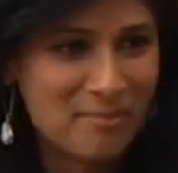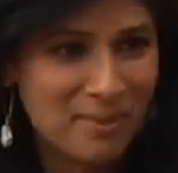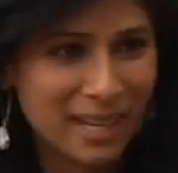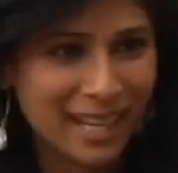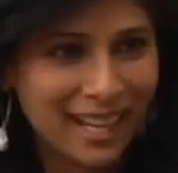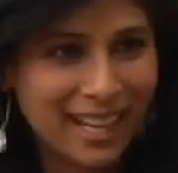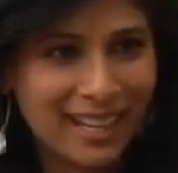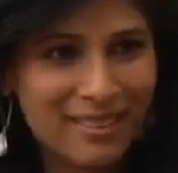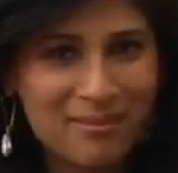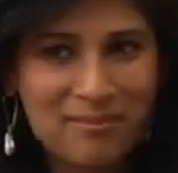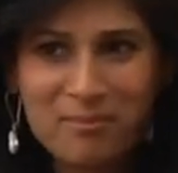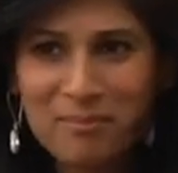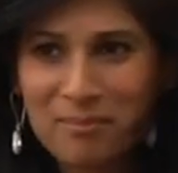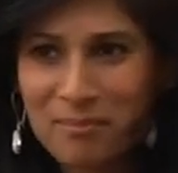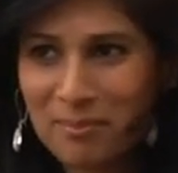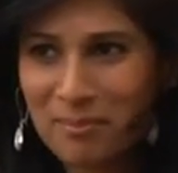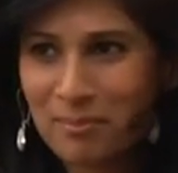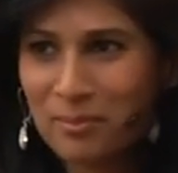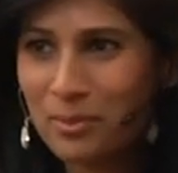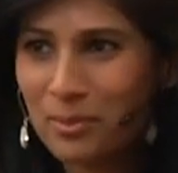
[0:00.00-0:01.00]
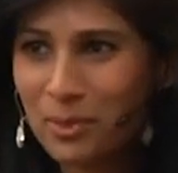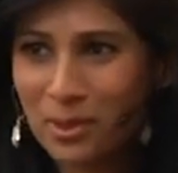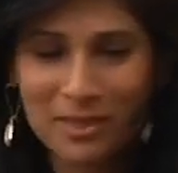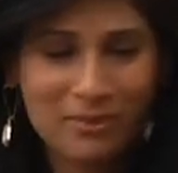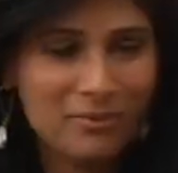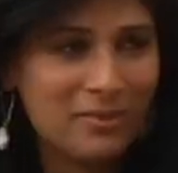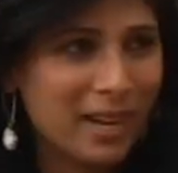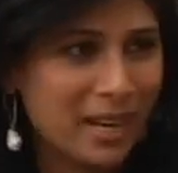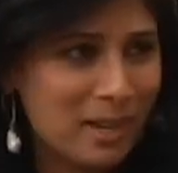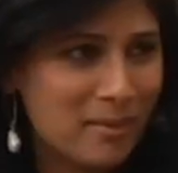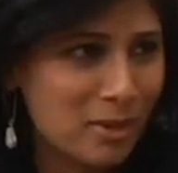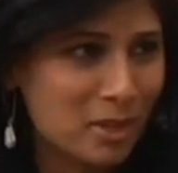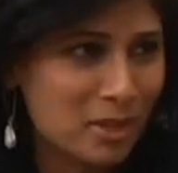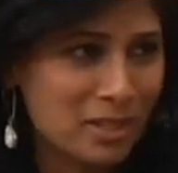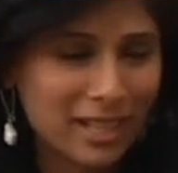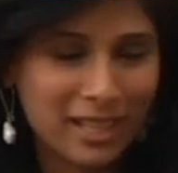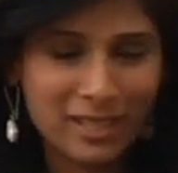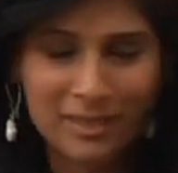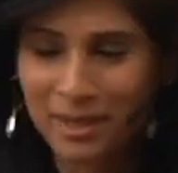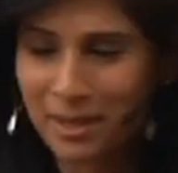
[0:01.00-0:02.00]
But I would very
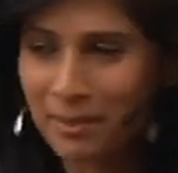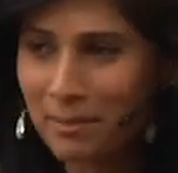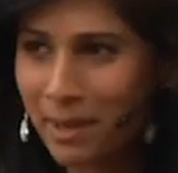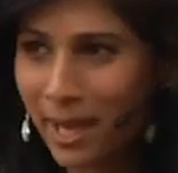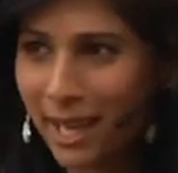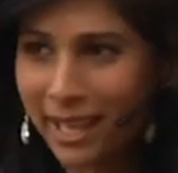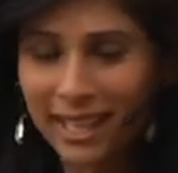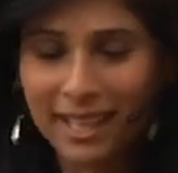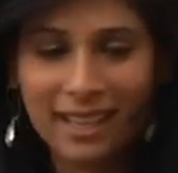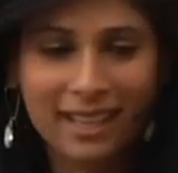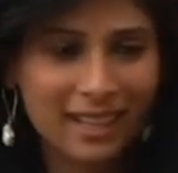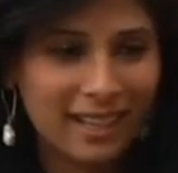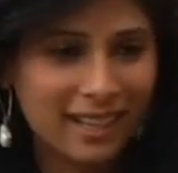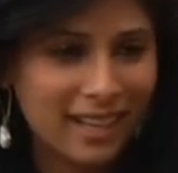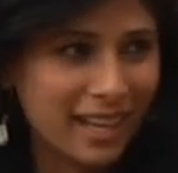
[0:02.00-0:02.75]
much like to come back